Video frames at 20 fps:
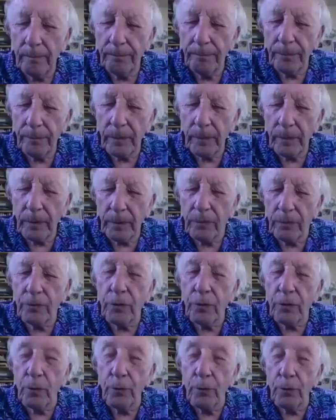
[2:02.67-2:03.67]
do
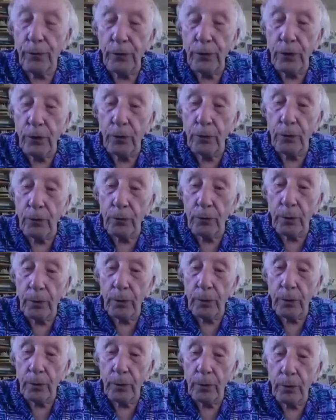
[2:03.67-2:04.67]
funerals. She helps
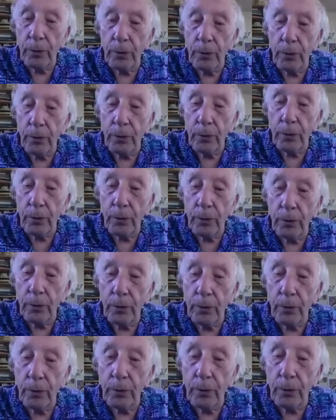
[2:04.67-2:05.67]
people
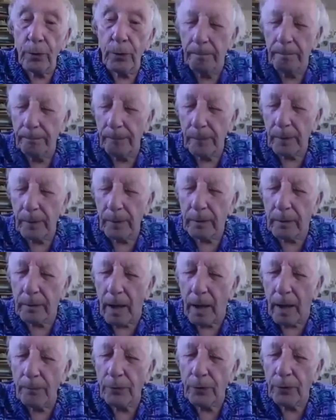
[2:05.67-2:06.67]
come to
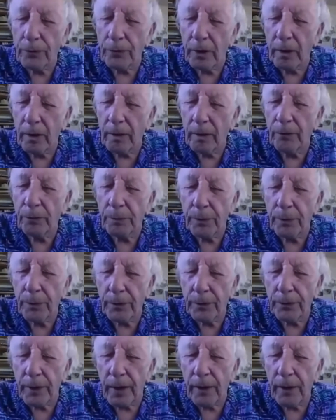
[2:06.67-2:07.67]
terms with the death
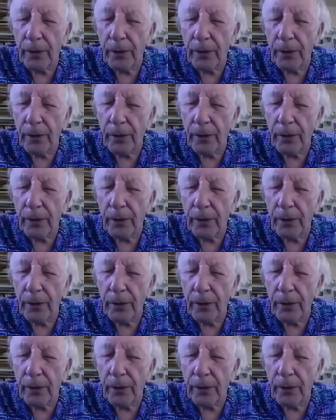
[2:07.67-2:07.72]
of a